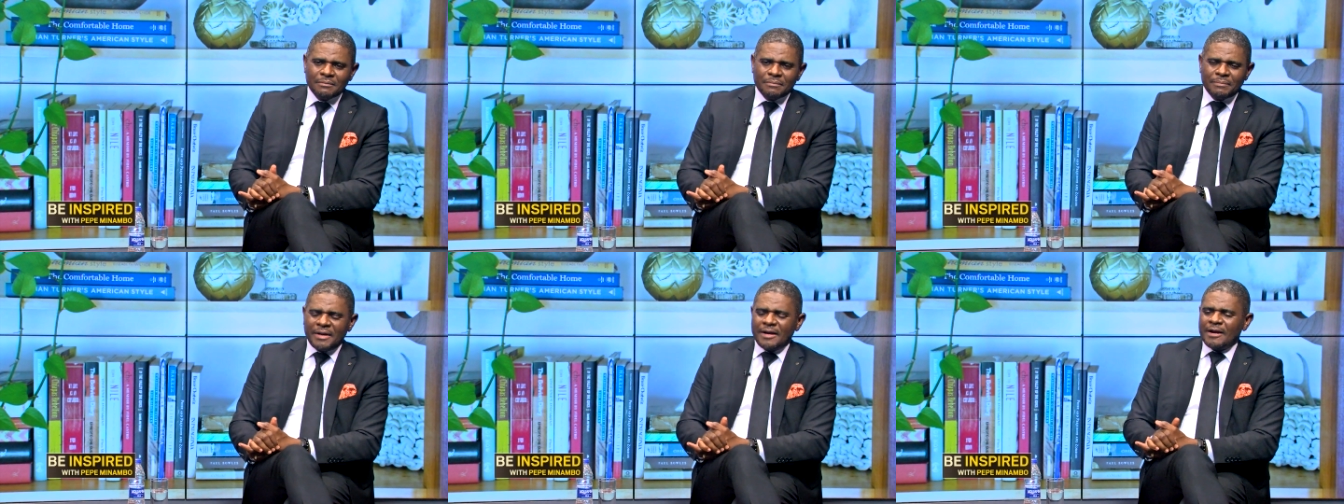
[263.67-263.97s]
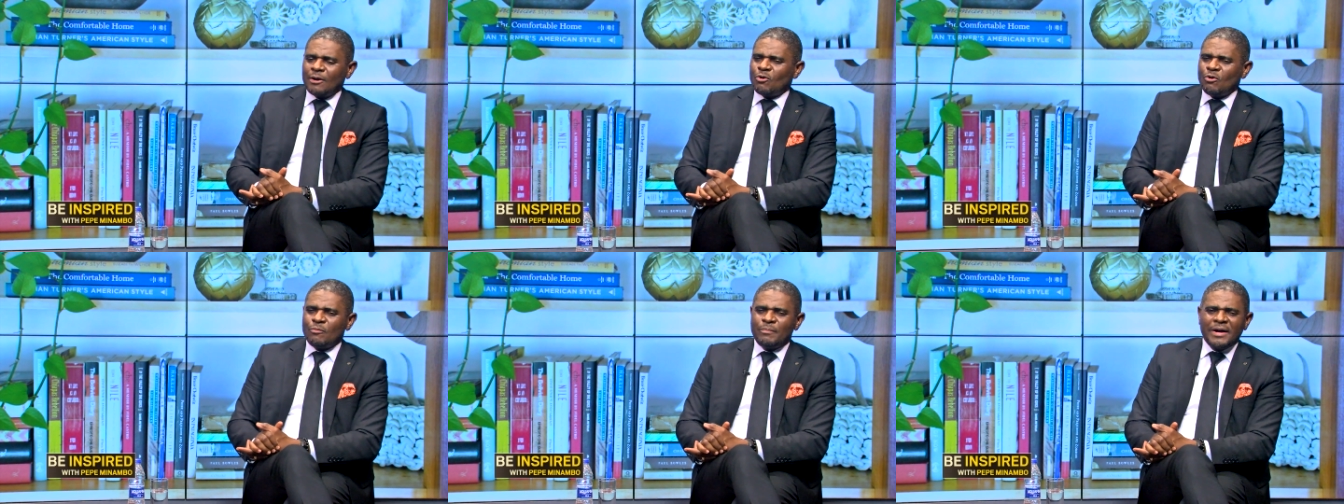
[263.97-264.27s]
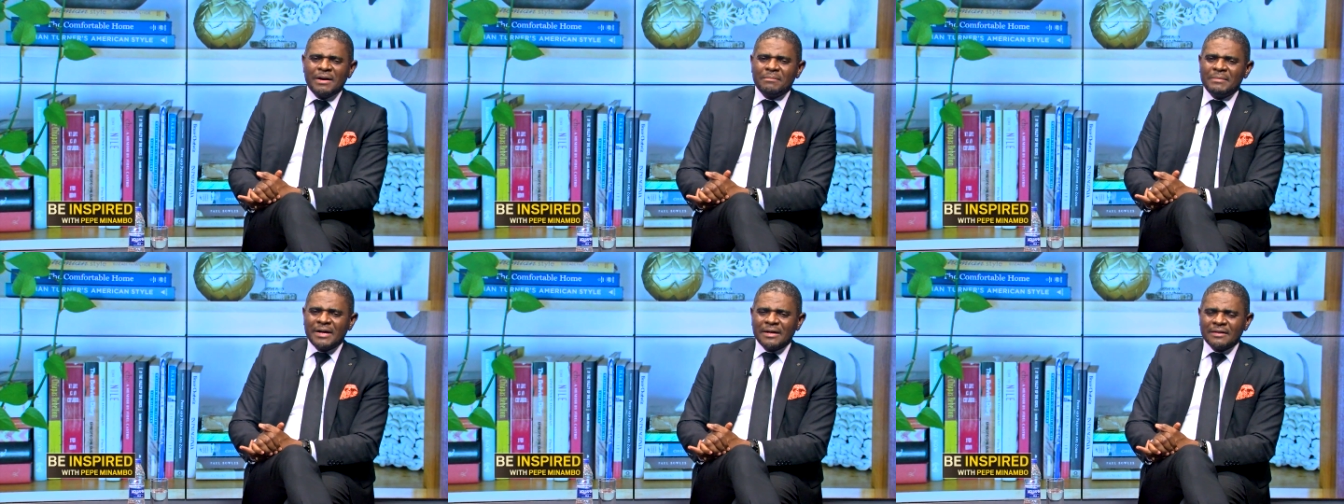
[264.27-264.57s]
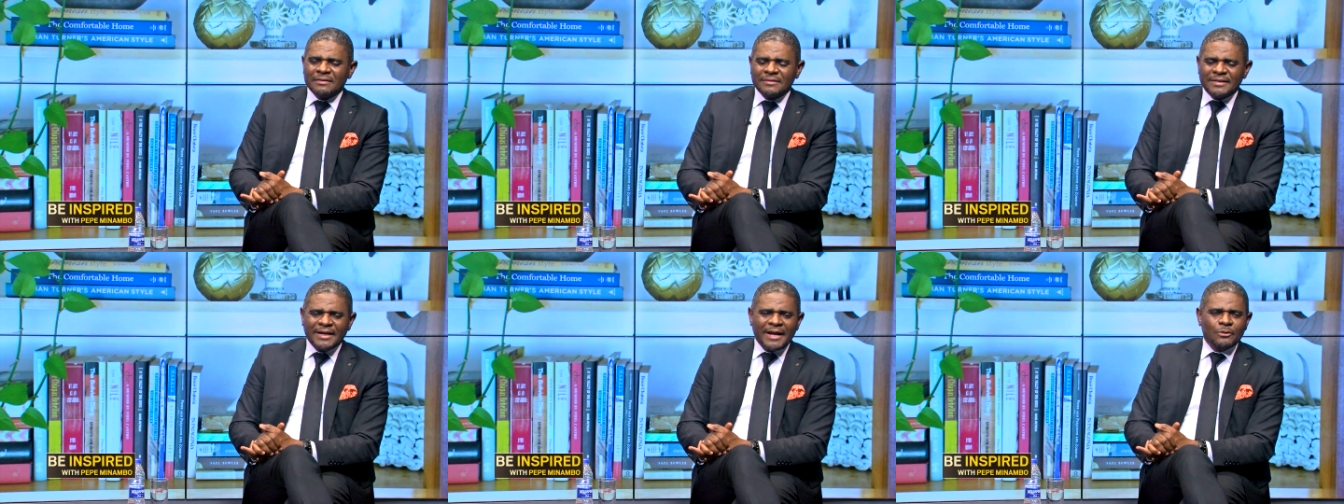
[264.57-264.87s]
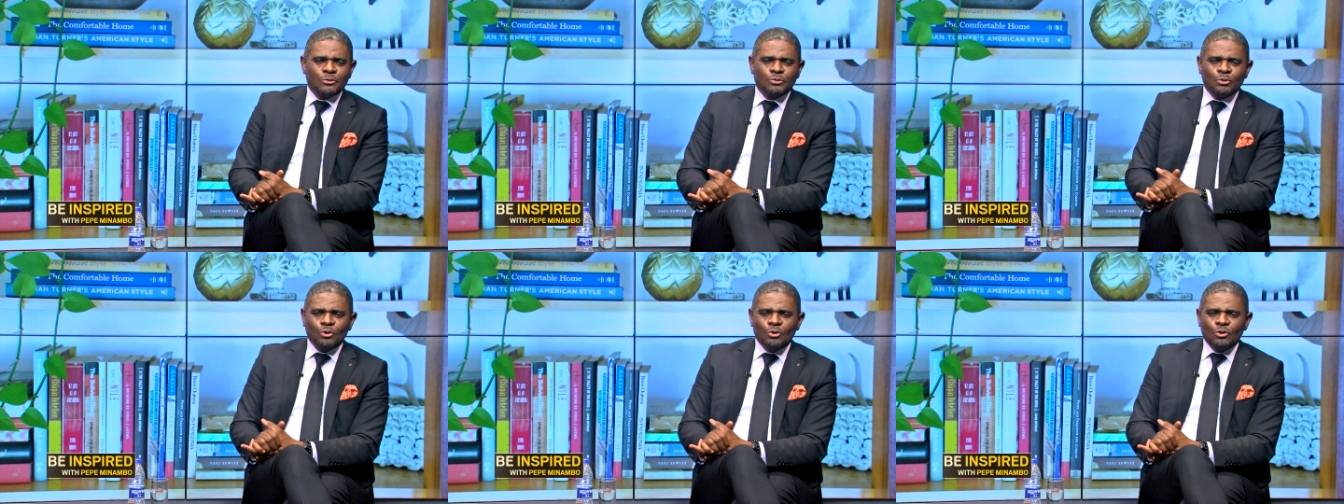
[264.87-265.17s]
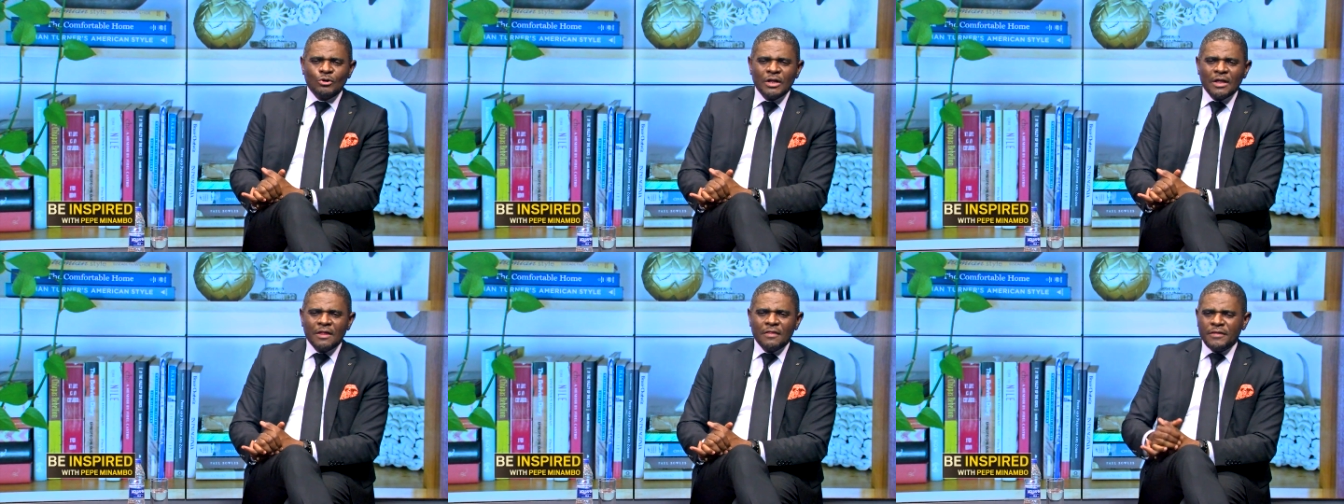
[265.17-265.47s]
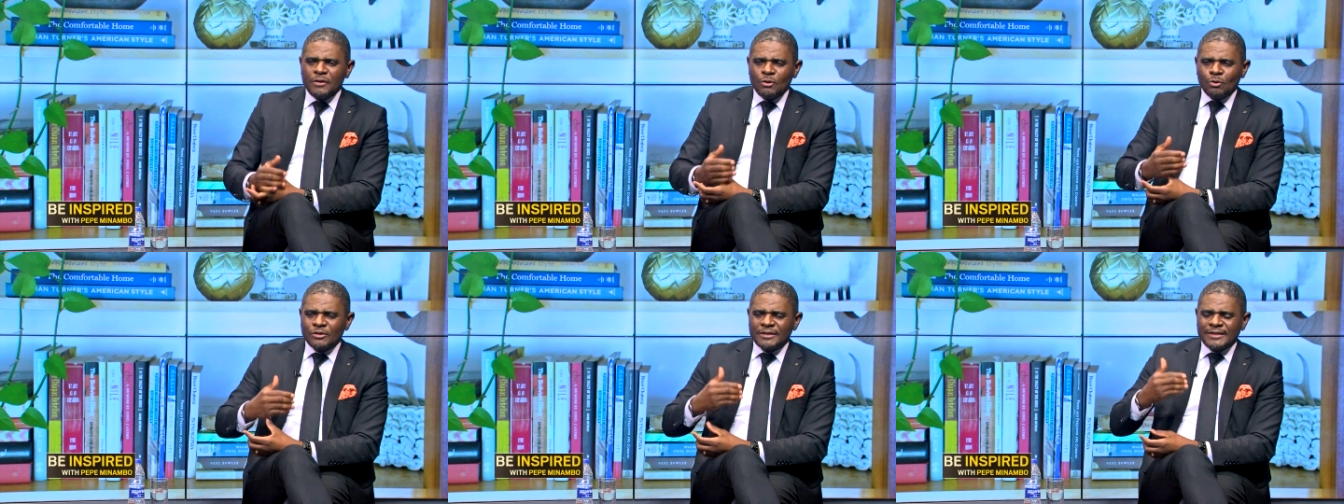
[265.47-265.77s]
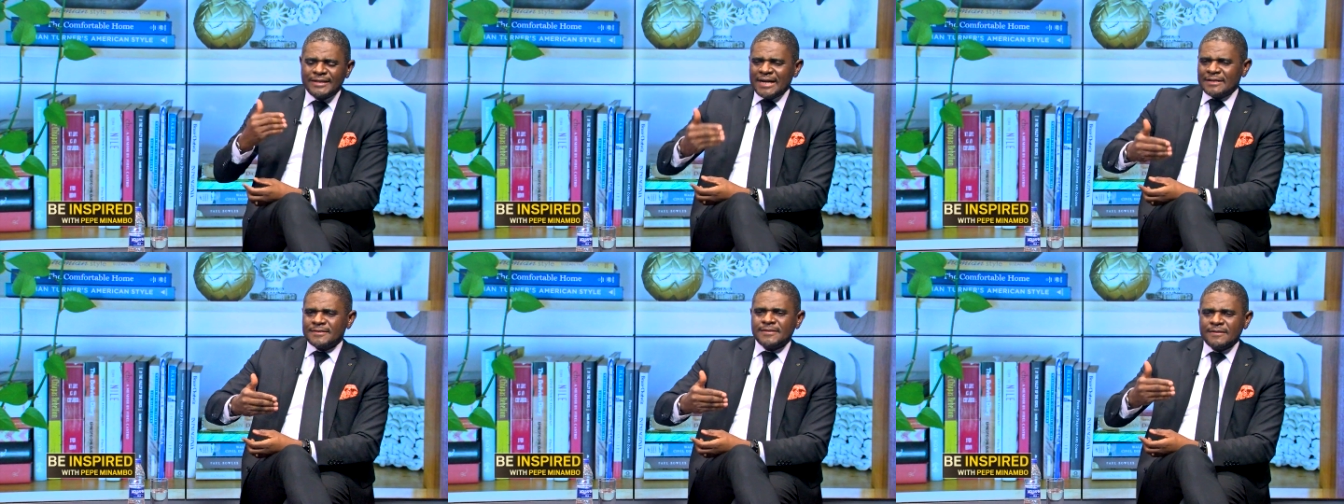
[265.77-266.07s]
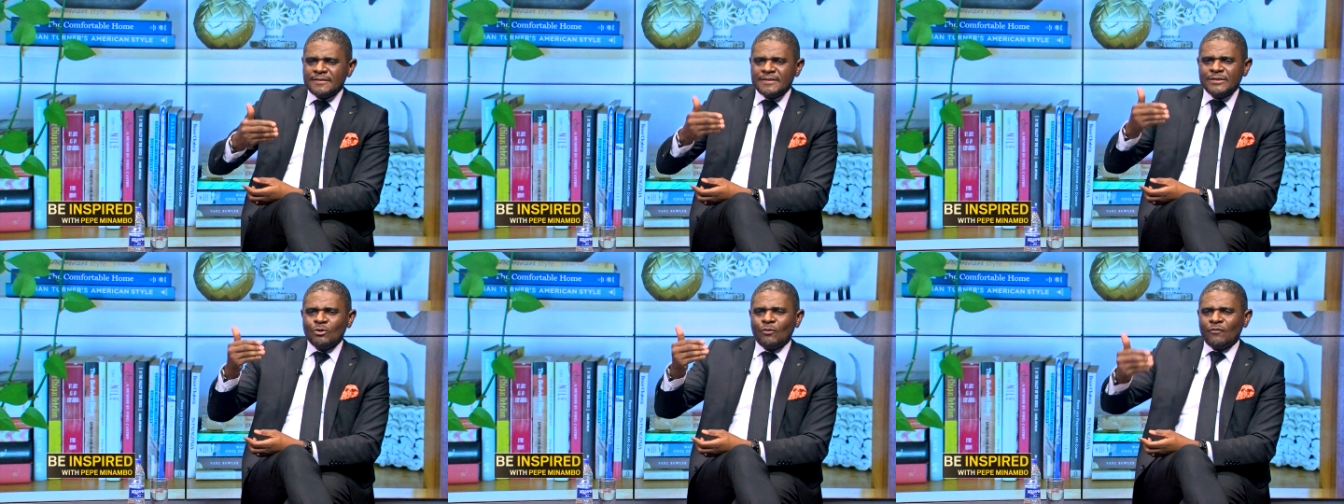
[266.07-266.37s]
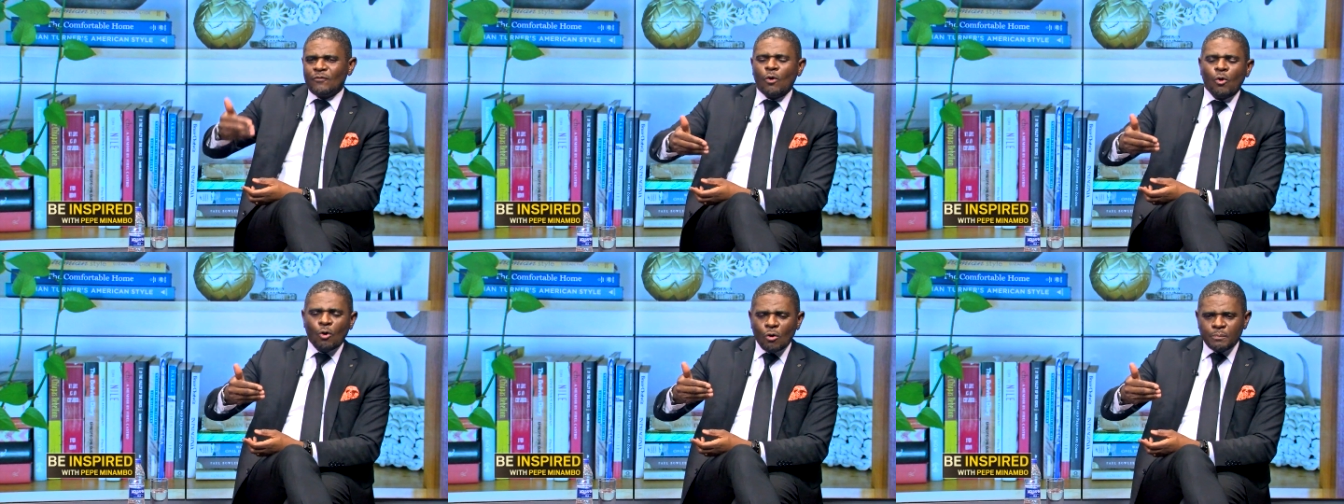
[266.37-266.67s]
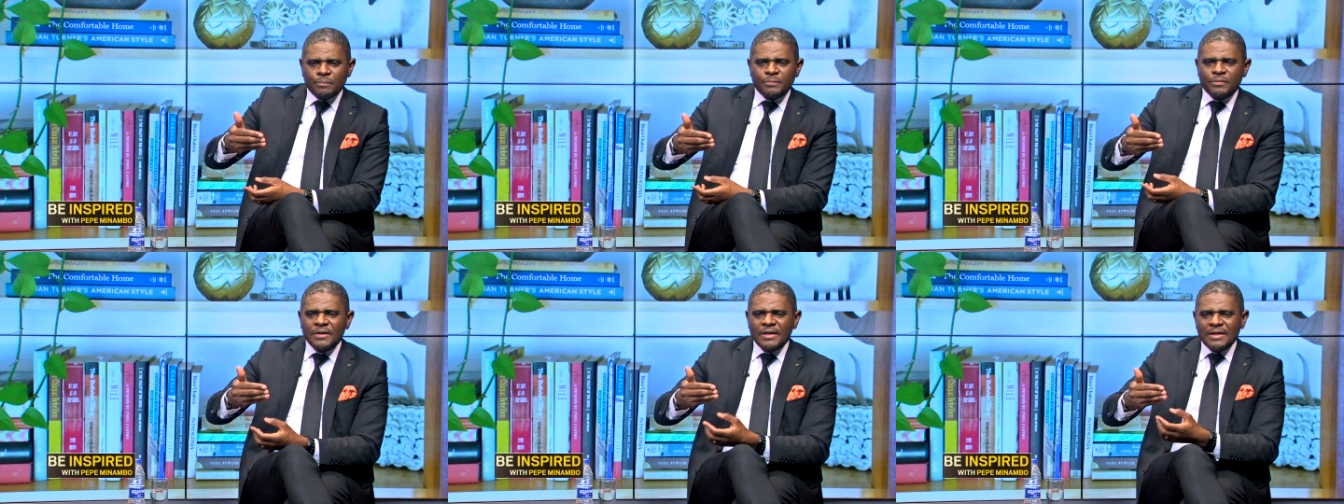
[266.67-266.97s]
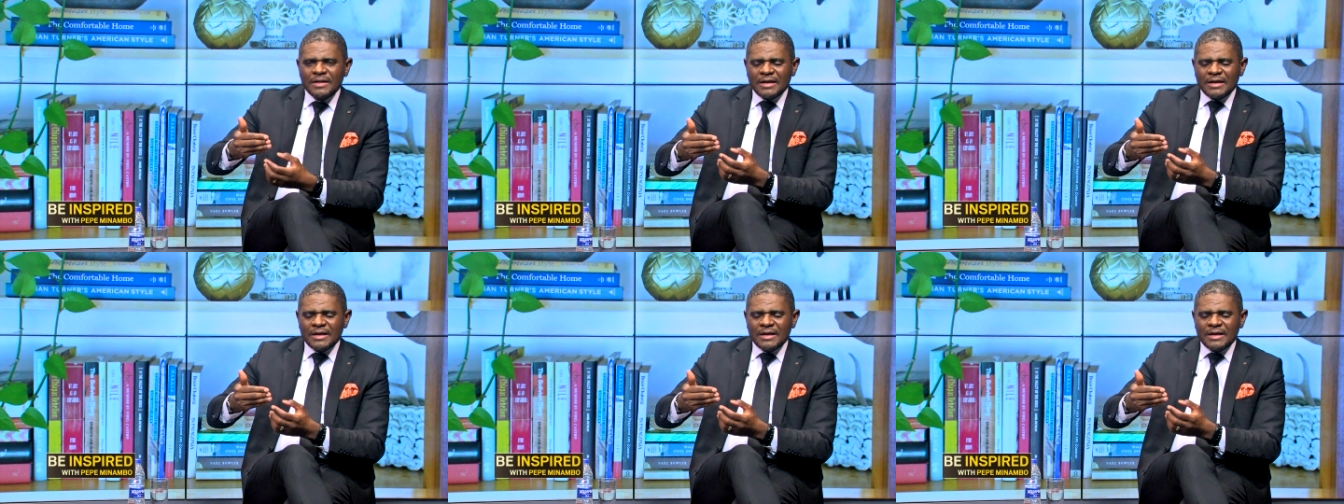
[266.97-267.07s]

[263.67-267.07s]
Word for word: Barack Obama titled The Audacity of Hope.